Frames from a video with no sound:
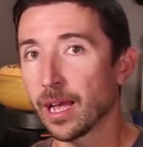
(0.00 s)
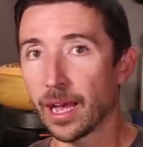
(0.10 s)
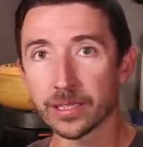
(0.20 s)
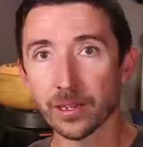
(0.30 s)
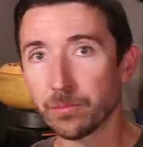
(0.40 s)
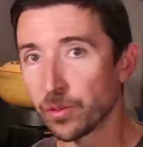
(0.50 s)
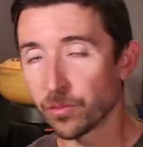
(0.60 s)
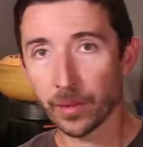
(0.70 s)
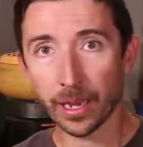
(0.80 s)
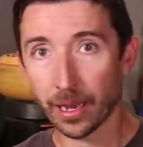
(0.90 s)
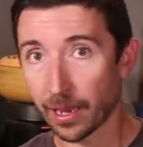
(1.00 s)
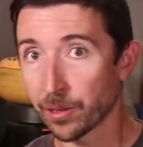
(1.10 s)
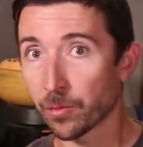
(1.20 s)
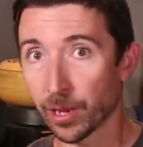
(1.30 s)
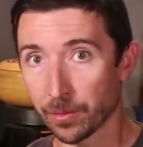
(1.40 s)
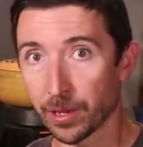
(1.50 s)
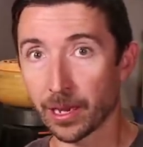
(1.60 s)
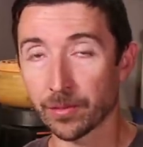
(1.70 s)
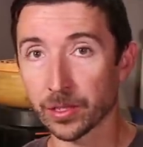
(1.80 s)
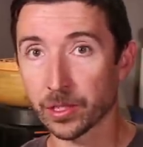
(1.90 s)
As I move my eye around
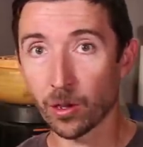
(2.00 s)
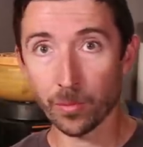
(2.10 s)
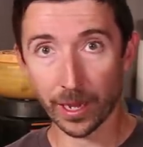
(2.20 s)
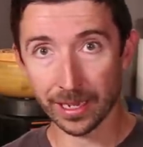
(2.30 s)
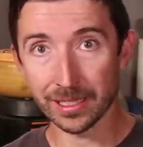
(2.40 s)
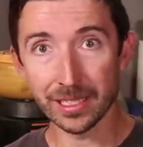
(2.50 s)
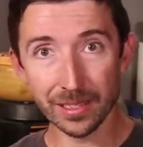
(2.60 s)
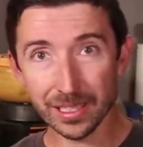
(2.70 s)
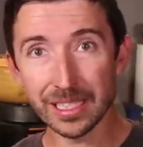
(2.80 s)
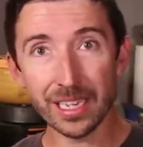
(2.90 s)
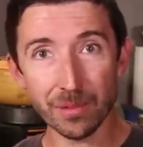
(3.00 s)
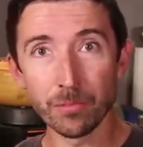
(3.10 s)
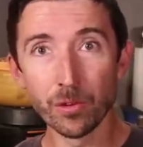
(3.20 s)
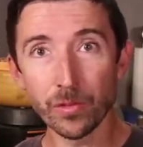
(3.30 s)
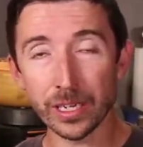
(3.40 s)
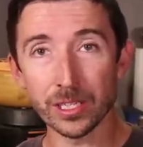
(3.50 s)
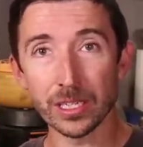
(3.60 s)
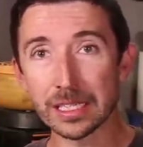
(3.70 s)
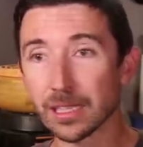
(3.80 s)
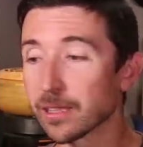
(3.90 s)
behind the scope, I can still see it moving
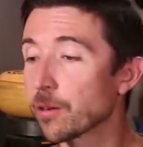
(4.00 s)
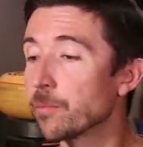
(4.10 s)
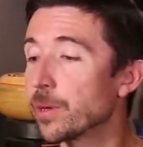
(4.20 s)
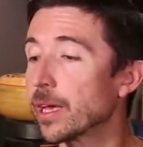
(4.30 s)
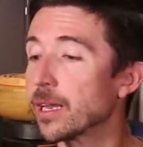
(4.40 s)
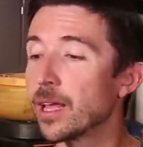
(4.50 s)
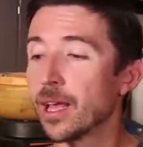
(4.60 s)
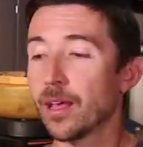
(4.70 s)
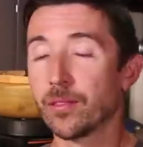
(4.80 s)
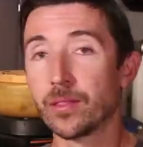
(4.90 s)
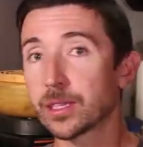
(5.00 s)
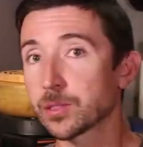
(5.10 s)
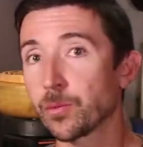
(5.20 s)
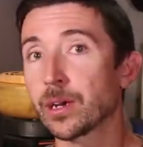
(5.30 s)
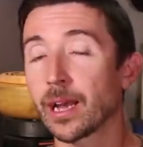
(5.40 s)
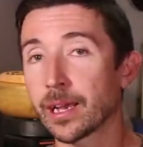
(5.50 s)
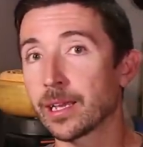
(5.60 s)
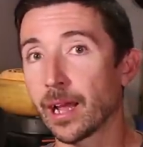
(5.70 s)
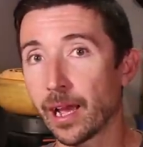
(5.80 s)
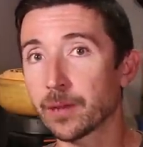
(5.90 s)
just a little bit. This one I
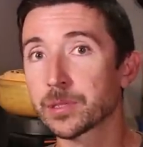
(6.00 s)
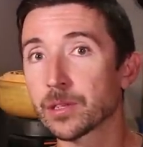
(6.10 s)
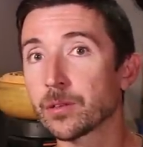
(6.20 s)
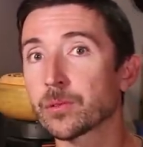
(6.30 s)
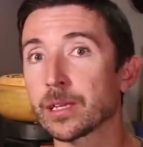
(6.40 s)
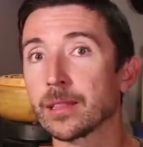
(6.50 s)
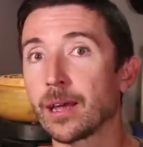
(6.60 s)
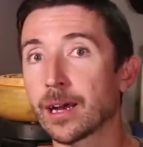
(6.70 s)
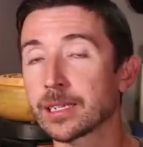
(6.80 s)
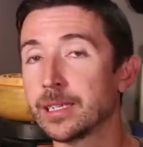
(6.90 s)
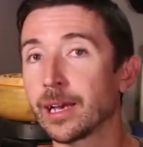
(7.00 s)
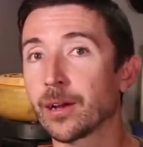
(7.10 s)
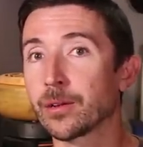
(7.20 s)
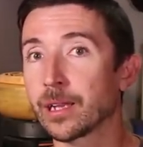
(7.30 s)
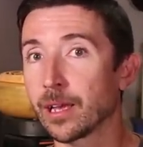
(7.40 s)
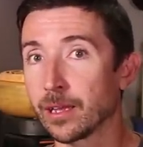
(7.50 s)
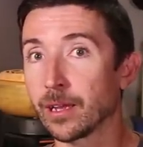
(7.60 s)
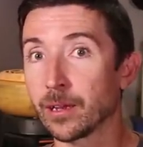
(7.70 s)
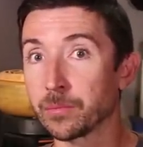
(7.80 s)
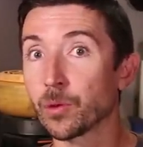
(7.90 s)
can absolutely lock down, and
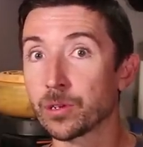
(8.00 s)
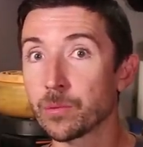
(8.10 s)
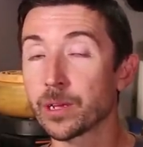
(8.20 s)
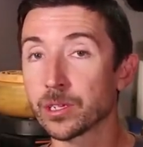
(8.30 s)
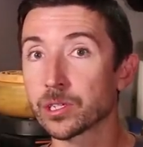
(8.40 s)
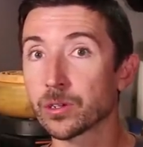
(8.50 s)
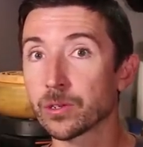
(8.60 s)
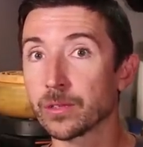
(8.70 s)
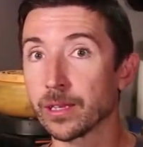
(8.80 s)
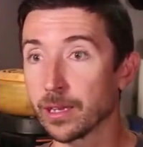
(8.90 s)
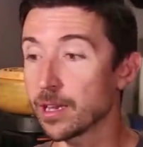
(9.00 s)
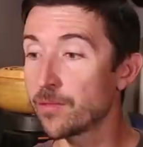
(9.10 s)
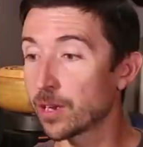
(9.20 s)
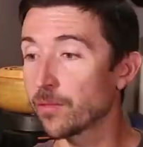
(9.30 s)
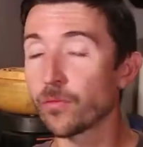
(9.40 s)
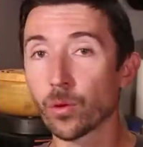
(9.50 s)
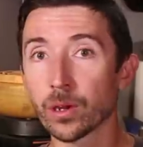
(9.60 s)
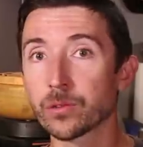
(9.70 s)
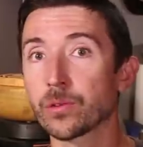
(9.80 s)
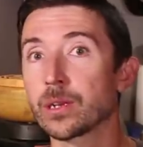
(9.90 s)
I'm going to be assured that even at four
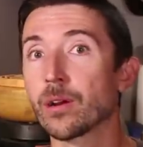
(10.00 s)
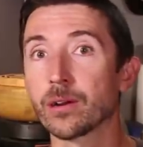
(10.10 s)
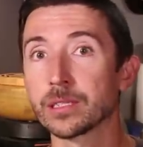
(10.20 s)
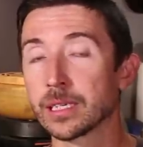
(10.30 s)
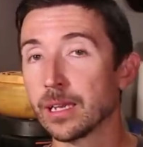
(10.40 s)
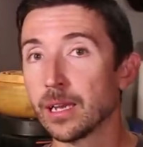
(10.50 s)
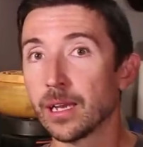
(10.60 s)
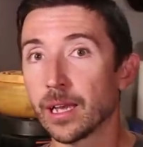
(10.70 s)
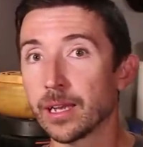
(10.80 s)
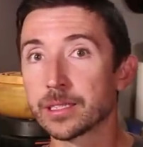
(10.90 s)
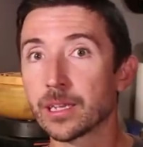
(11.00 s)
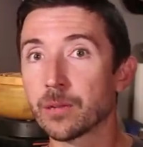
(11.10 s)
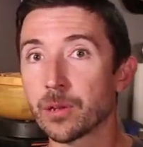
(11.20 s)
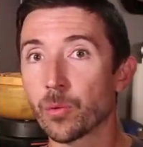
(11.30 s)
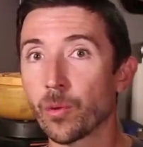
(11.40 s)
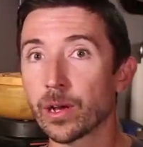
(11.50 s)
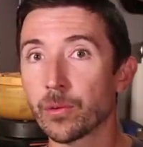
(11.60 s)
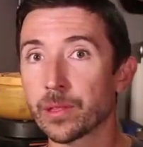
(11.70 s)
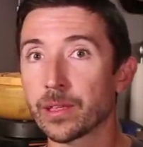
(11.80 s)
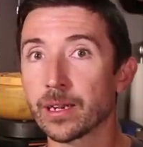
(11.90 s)
hundred yards, it's going to be
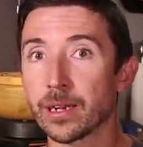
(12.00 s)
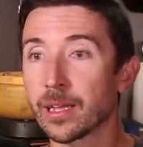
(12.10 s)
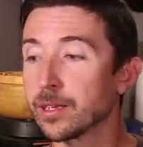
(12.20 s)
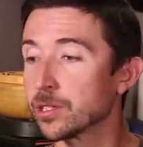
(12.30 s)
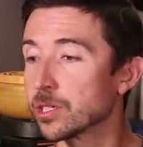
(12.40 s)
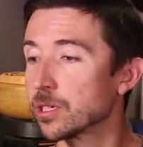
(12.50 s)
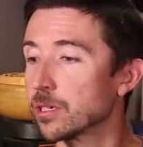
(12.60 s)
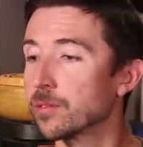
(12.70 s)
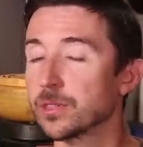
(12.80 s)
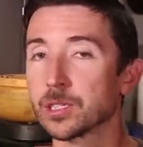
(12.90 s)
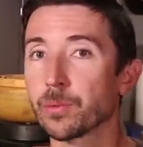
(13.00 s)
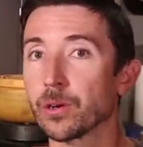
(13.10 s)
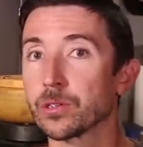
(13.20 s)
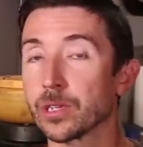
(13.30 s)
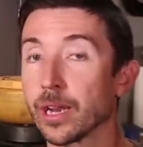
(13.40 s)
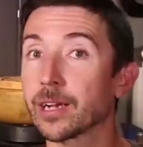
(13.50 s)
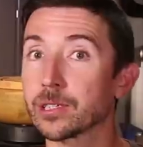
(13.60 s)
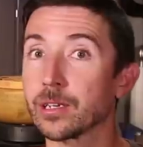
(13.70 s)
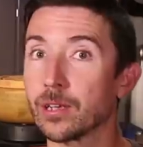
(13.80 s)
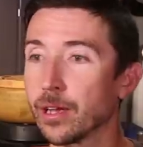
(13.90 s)
well within an inch of dispersion,
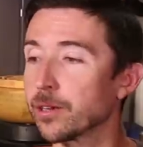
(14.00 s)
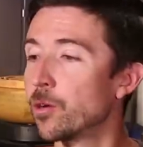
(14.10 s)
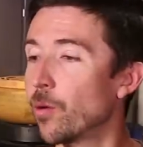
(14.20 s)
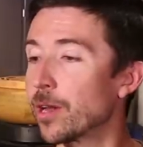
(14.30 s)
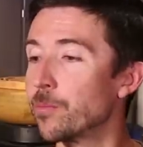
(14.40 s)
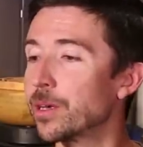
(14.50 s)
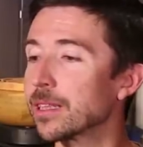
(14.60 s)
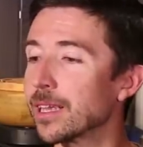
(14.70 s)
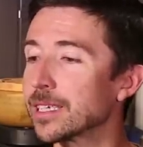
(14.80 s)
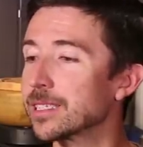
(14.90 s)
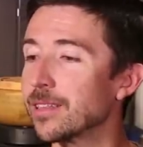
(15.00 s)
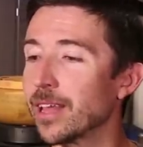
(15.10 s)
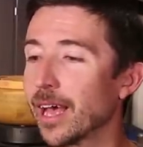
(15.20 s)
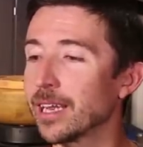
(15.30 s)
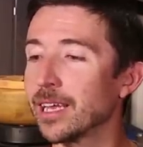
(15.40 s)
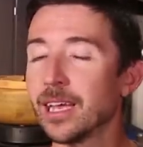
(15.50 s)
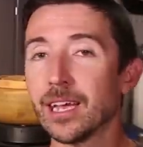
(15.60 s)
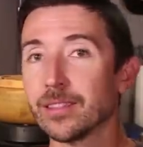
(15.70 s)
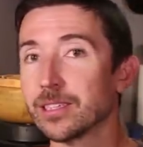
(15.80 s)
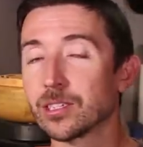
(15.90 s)
actually uh, quite a bit less than that.
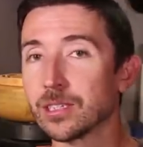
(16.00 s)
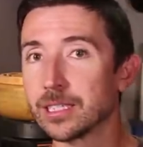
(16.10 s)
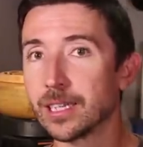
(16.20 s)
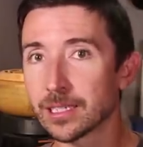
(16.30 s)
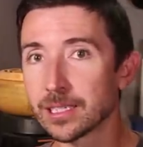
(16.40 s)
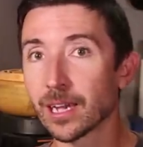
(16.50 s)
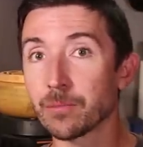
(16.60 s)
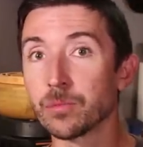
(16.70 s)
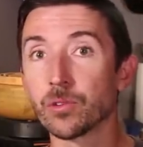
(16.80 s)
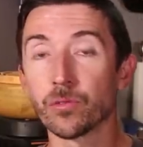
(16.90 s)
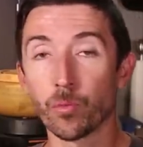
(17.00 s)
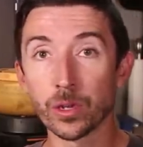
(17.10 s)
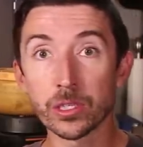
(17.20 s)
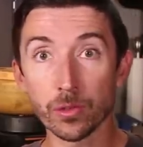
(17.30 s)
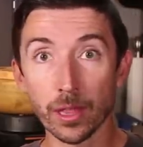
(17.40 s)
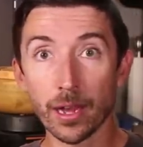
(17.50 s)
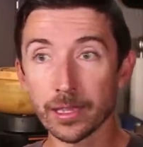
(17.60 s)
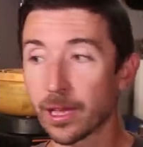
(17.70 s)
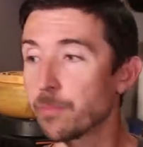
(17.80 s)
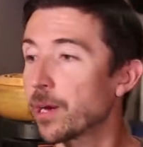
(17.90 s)
This just does not move once you lock
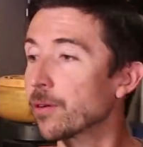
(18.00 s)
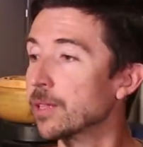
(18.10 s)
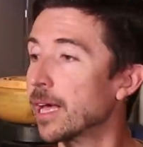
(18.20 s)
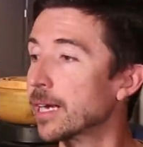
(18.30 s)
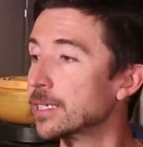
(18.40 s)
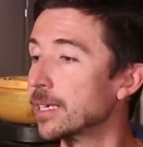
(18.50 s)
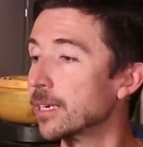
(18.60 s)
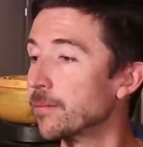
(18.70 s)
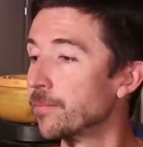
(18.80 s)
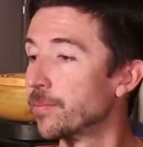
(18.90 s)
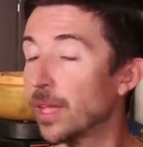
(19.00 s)
that parallax in.